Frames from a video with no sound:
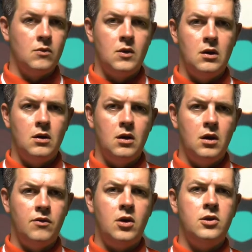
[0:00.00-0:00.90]

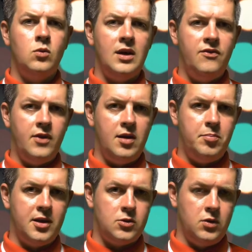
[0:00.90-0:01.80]
Have you got the Wi-Fi
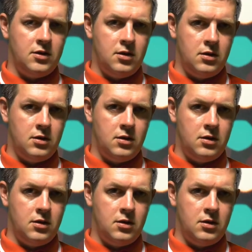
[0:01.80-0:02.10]
password?